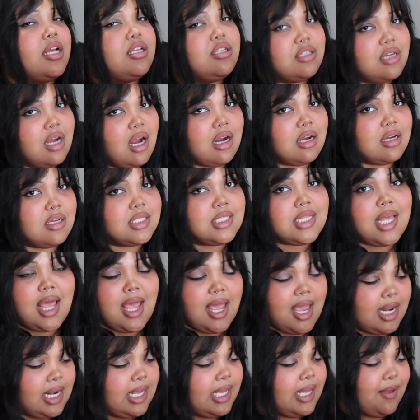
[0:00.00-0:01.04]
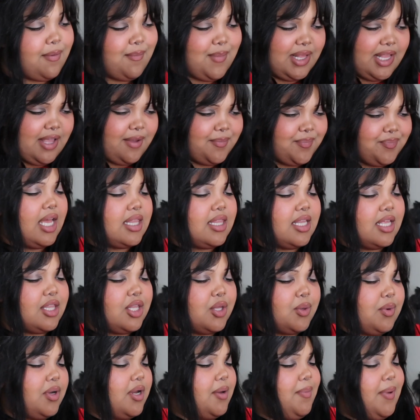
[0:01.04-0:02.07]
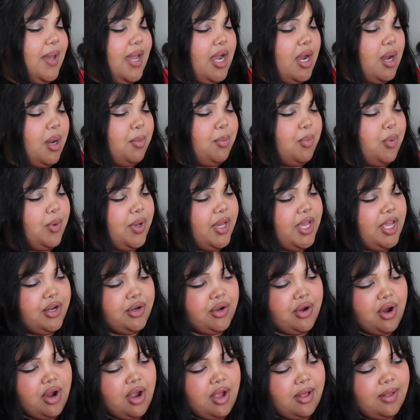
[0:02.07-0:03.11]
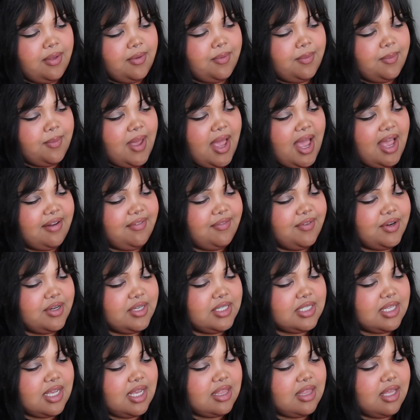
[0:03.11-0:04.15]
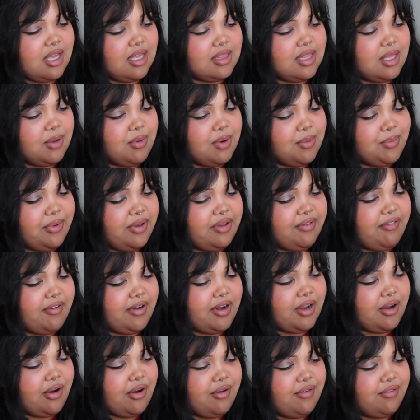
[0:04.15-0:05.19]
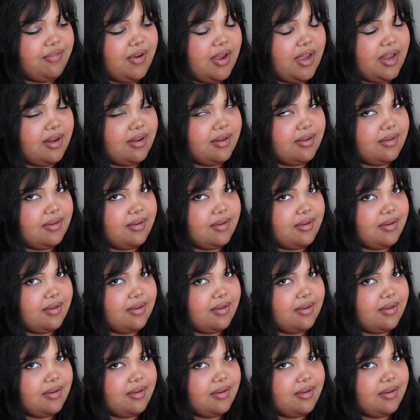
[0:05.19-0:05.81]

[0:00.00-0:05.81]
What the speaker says: Charles and Camilla. And then they were a pair, boy and girl. At first I thought they were boyfriend and girlfriend.